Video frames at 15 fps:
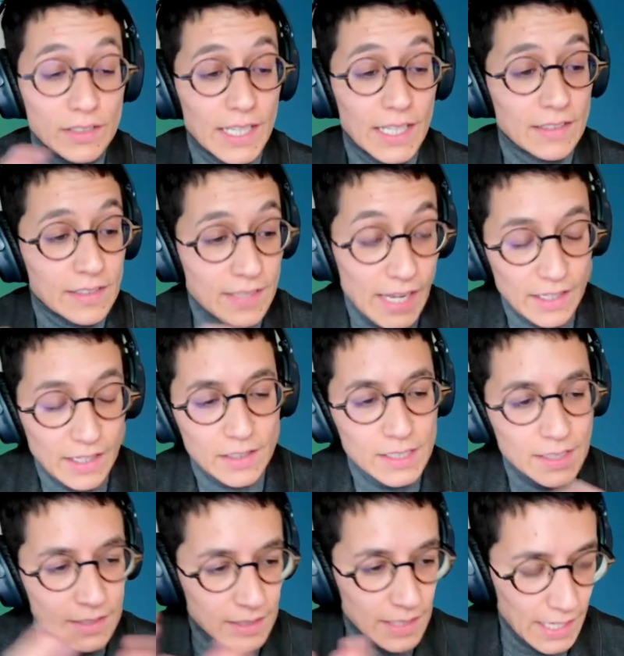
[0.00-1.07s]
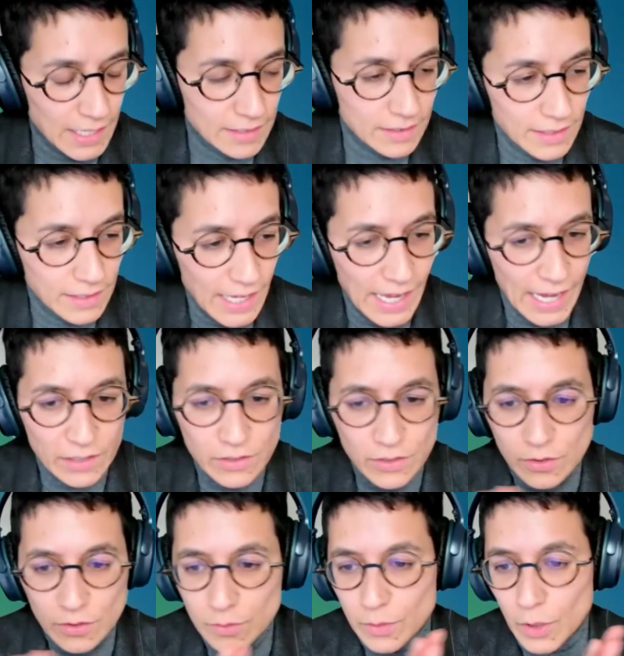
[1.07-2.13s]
science and action